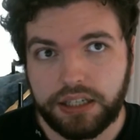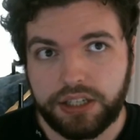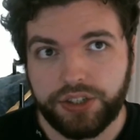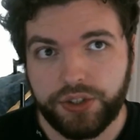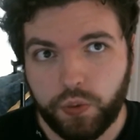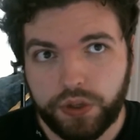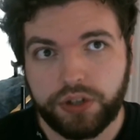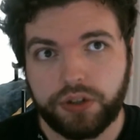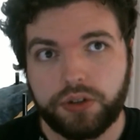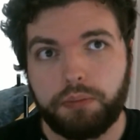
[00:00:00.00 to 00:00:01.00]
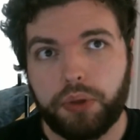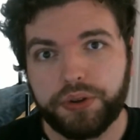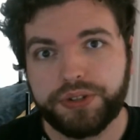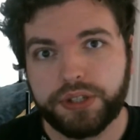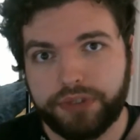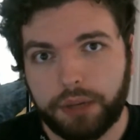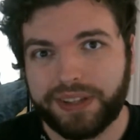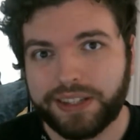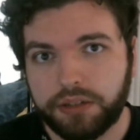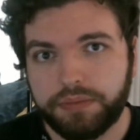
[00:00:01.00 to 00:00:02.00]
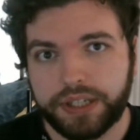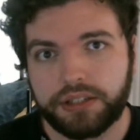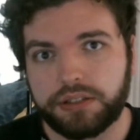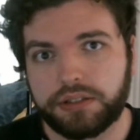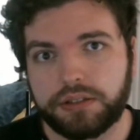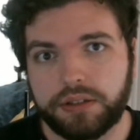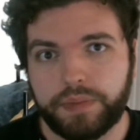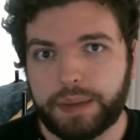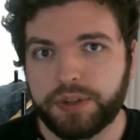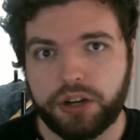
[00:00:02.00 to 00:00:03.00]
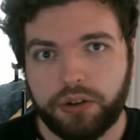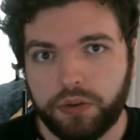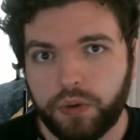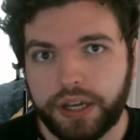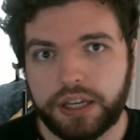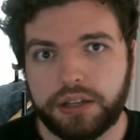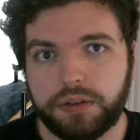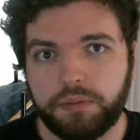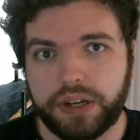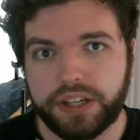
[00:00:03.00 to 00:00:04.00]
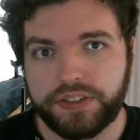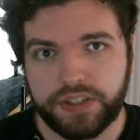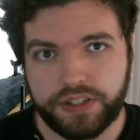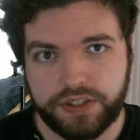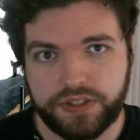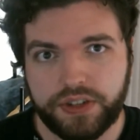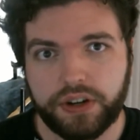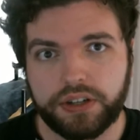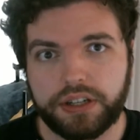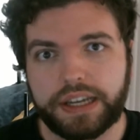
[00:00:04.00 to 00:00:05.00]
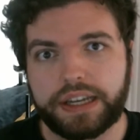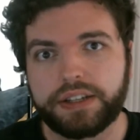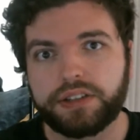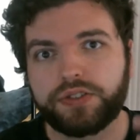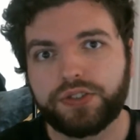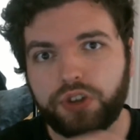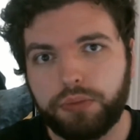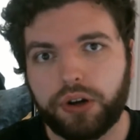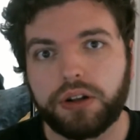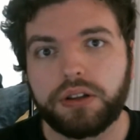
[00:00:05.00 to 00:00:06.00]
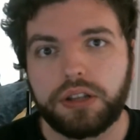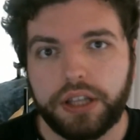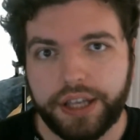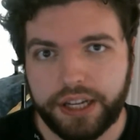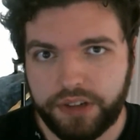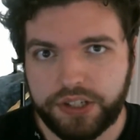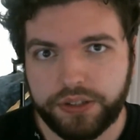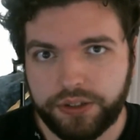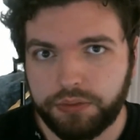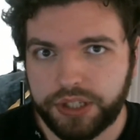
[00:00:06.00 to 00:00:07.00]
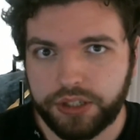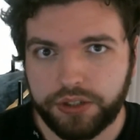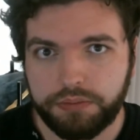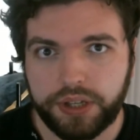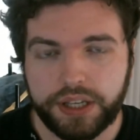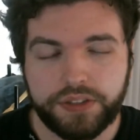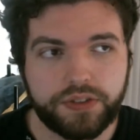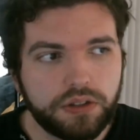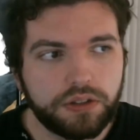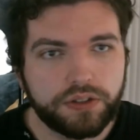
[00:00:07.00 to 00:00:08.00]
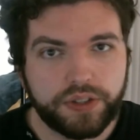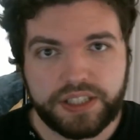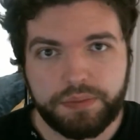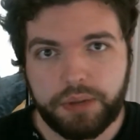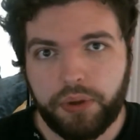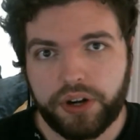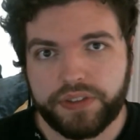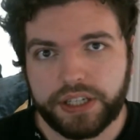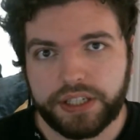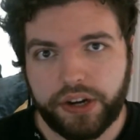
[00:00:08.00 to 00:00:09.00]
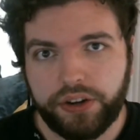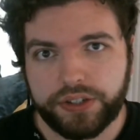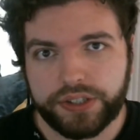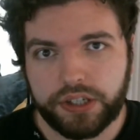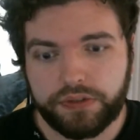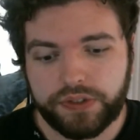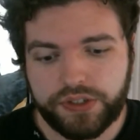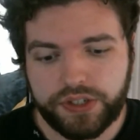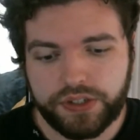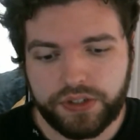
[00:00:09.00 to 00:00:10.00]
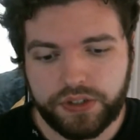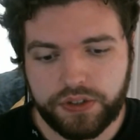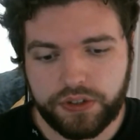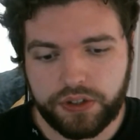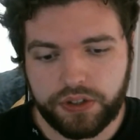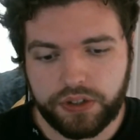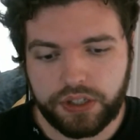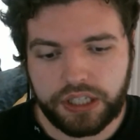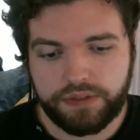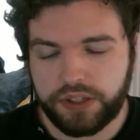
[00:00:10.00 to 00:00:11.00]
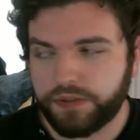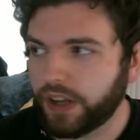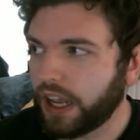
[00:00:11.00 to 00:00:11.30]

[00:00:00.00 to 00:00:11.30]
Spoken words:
you will pull yourself up a little bit. Maybe not all the way, but it's a start, and it'll snowball, and eventually you'll be in a good place. So that's a big part of taking care of yourself, is just, even if